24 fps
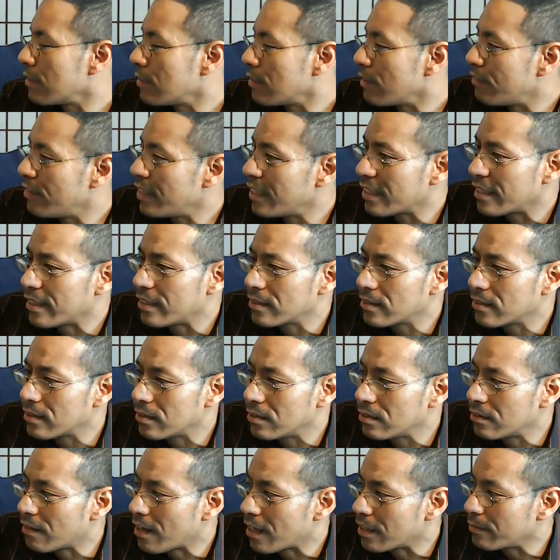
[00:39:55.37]
Leviticus,
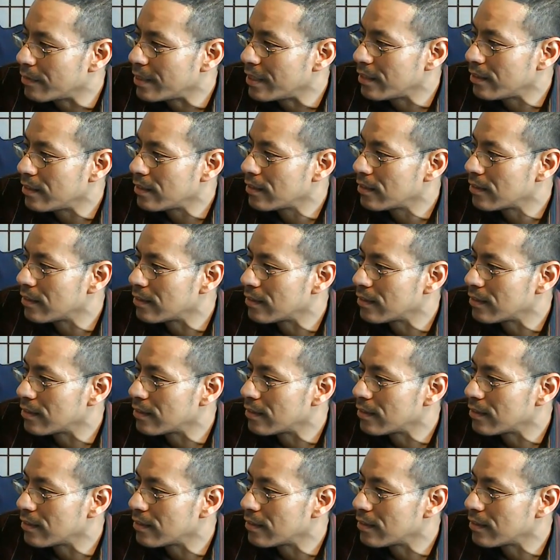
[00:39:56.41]
Deuteronomy,